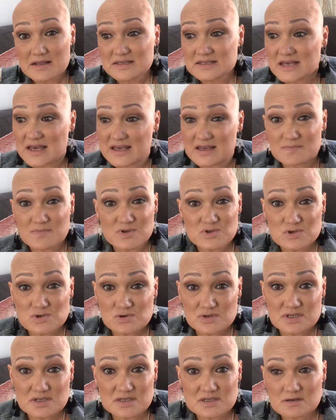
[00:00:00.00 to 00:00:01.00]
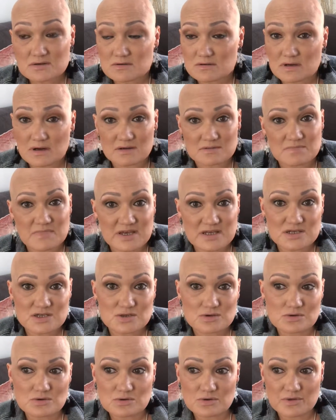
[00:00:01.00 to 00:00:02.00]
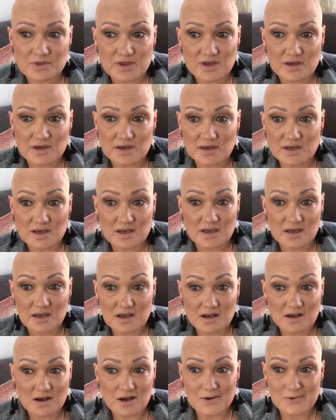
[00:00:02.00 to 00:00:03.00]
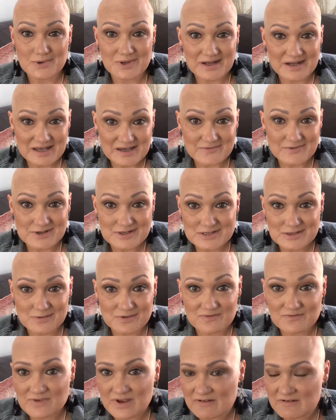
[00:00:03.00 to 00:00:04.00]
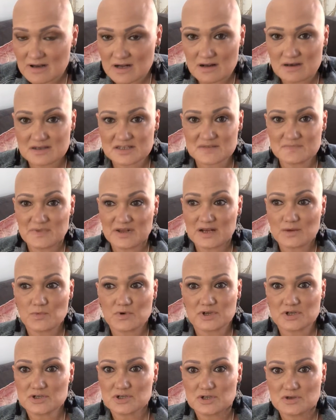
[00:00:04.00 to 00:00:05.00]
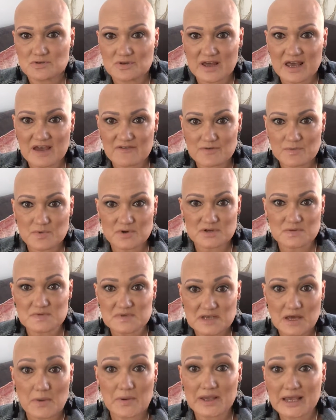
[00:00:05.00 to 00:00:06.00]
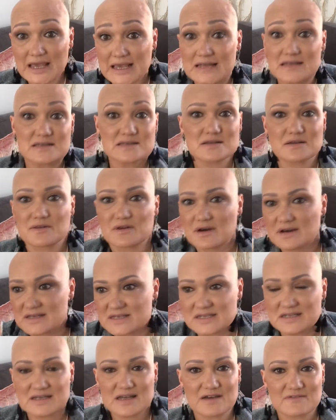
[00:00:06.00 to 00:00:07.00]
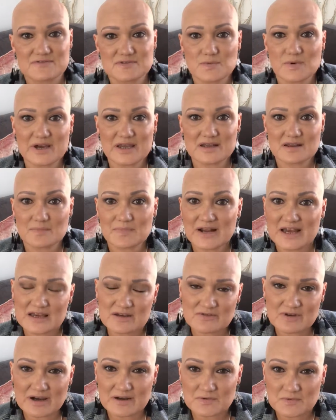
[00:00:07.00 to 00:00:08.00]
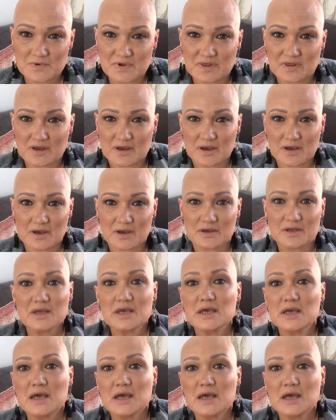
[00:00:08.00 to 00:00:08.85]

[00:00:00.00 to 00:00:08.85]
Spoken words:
take my daughter to school, I'd make sure that I would leave it till the very last minute when I knew that everybody was going in so that I didn't have to wait in the playground with her.